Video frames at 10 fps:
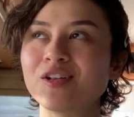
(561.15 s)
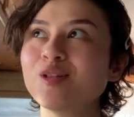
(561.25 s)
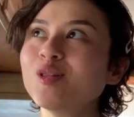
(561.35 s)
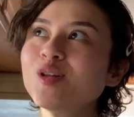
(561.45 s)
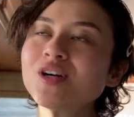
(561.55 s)

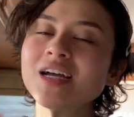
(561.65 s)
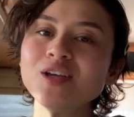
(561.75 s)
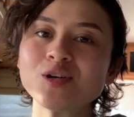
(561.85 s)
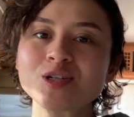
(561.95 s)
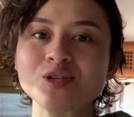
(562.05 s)
Look at
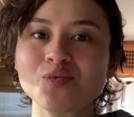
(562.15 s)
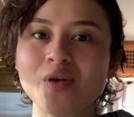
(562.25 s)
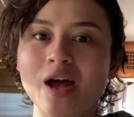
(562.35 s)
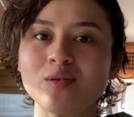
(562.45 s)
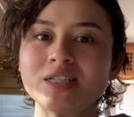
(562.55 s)
your
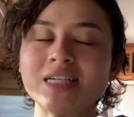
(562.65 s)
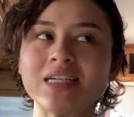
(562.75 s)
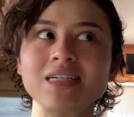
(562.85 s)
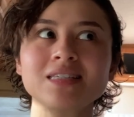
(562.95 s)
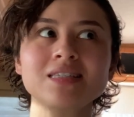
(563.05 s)

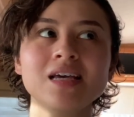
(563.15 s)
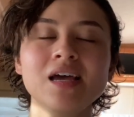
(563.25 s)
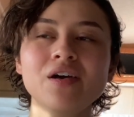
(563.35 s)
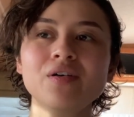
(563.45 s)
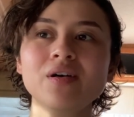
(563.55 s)
surroundings.
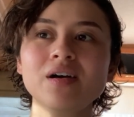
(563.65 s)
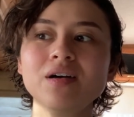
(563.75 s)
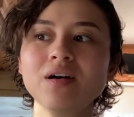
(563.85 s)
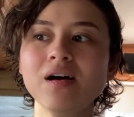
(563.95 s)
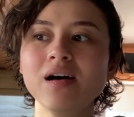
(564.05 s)

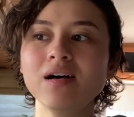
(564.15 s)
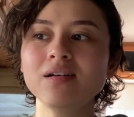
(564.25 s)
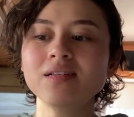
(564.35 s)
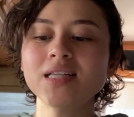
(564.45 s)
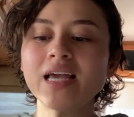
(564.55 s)

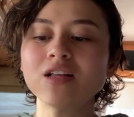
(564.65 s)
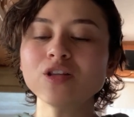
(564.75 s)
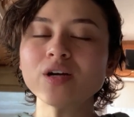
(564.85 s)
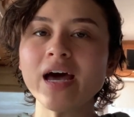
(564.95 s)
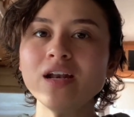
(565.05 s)

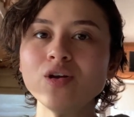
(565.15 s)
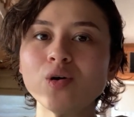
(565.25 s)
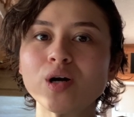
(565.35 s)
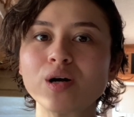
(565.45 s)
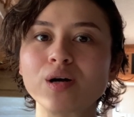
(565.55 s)
Look at
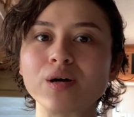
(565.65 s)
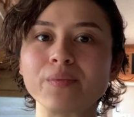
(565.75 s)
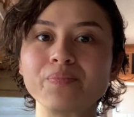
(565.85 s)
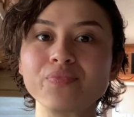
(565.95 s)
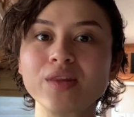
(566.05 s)

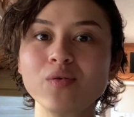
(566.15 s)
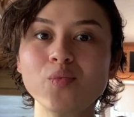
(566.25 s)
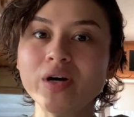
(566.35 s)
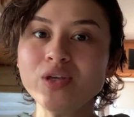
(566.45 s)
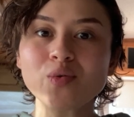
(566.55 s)

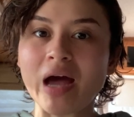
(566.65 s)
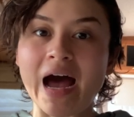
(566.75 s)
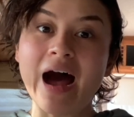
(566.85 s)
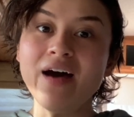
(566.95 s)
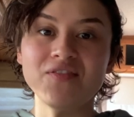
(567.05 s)
what you
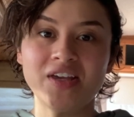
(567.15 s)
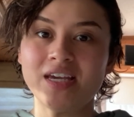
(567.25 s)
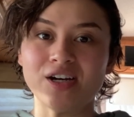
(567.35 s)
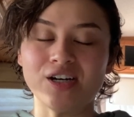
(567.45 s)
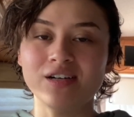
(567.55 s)
have
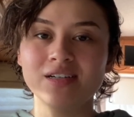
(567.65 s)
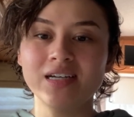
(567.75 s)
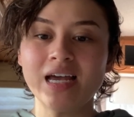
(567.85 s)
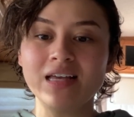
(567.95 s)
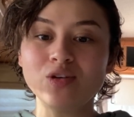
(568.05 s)
here.
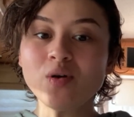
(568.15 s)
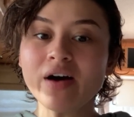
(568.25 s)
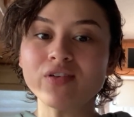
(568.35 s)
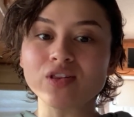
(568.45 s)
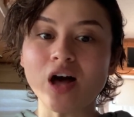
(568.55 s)
And you
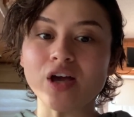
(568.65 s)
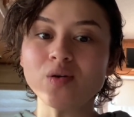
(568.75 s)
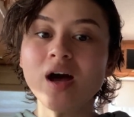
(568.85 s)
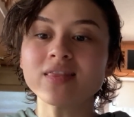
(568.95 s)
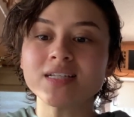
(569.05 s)
have a lot.
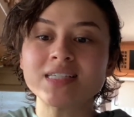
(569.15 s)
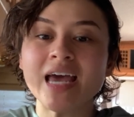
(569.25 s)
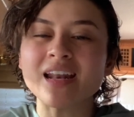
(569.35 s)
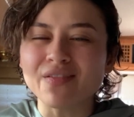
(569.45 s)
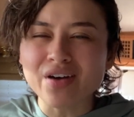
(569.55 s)
You got the
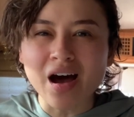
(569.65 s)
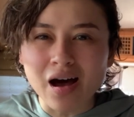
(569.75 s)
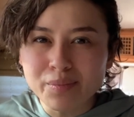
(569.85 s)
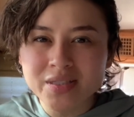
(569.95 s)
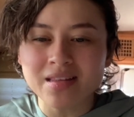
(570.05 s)
10 of
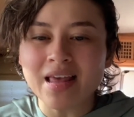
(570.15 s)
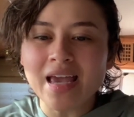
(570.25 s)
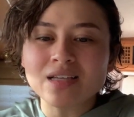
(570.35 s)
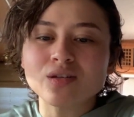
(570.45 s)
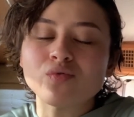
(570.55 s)
Cups and the
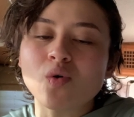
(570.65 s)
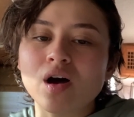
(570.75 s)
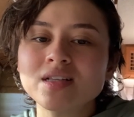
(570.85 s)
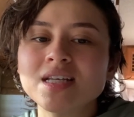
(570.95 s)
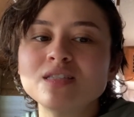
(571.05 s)
Ace of
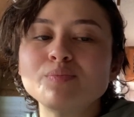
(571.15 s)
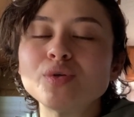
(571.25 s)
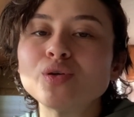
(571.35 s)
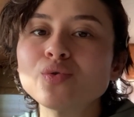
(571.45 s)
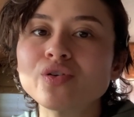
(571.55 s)
Wands. That's
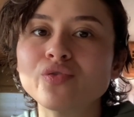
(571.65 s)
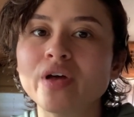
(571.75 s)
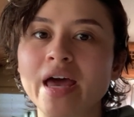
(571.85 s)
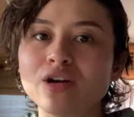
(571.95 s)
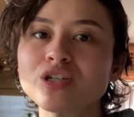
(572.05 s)
beautiful
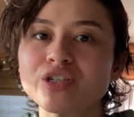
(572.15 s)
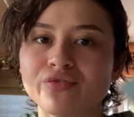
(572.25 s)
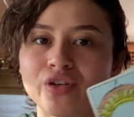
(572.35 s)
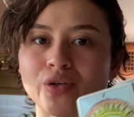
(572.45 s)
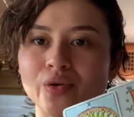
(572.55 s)
energy
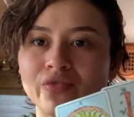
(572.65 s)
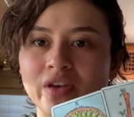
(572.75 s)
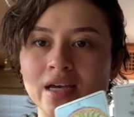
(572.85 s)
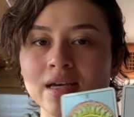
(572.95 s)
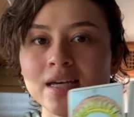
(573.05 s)
for you,
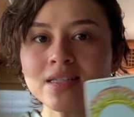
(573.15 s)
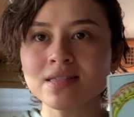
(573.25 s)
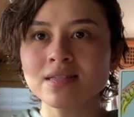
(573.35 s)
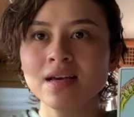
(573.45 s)
Ophiuchus.